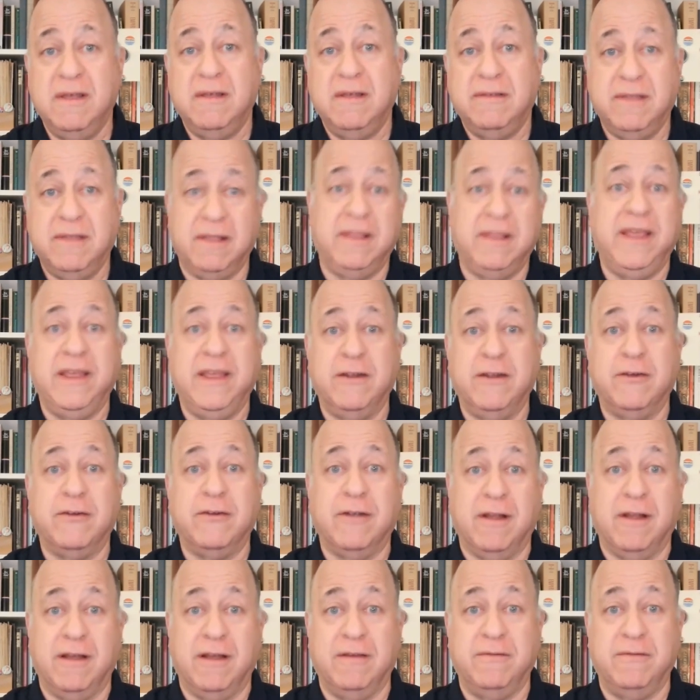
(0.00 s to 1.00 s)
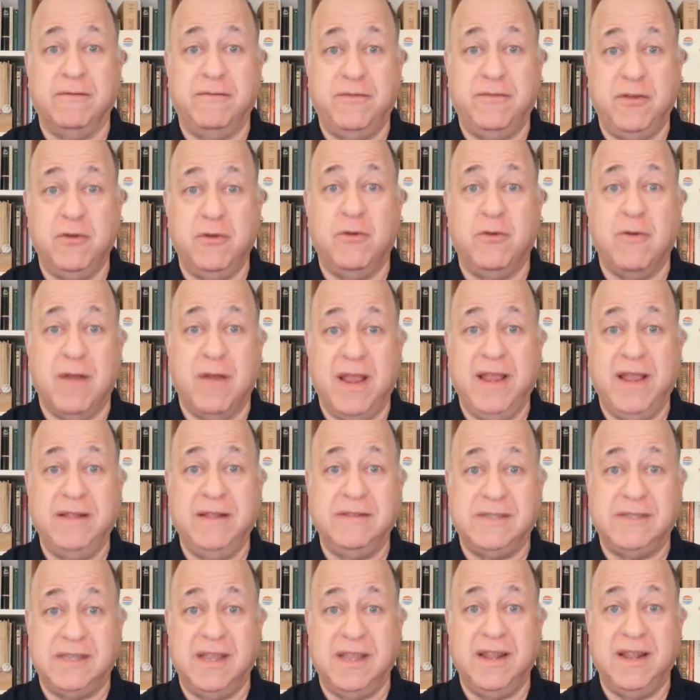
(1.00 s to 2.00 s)
the leader of
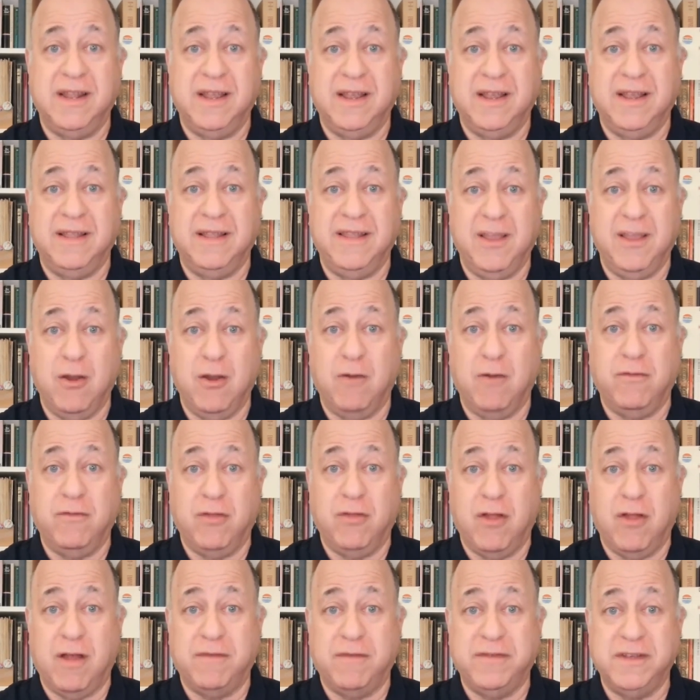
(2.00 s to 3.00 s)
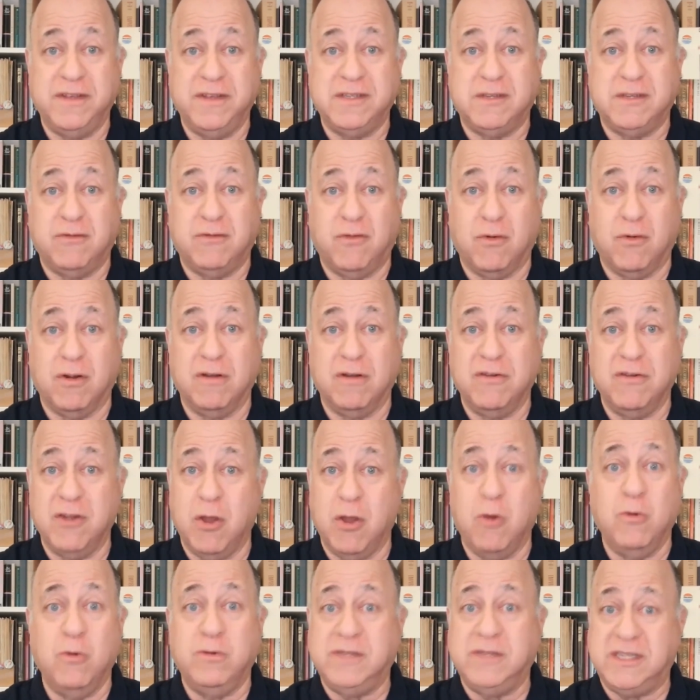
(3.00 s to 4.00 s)
Ukraine sitting in the Oval Office for
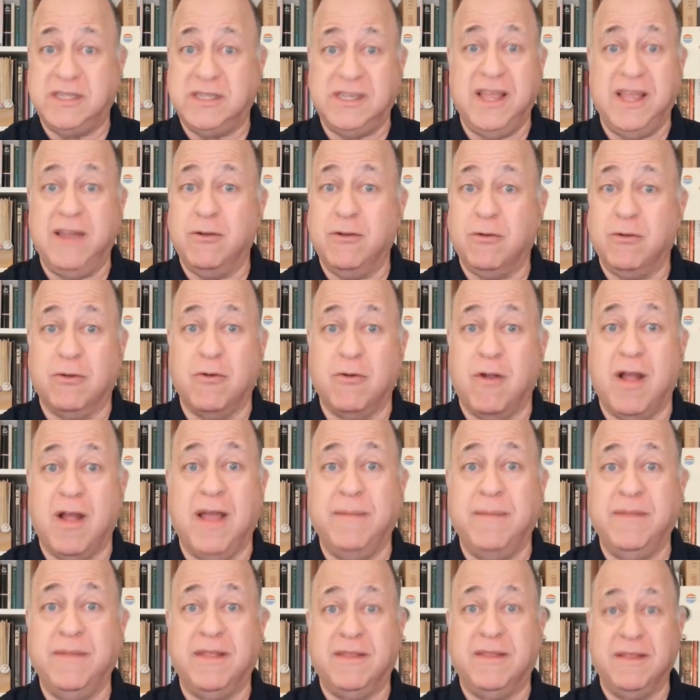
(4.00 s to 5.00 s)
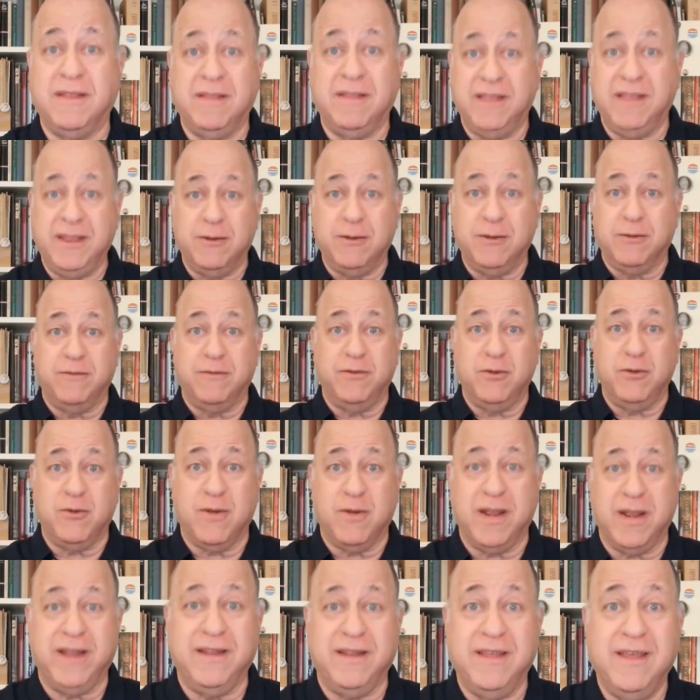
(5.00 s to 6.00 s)
no sin or crime that the leader of
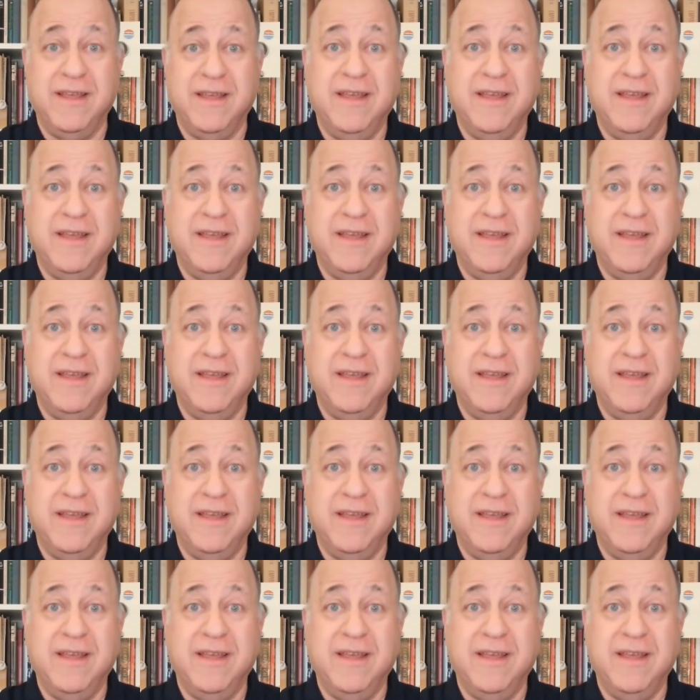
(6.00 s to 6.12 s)
Ukraine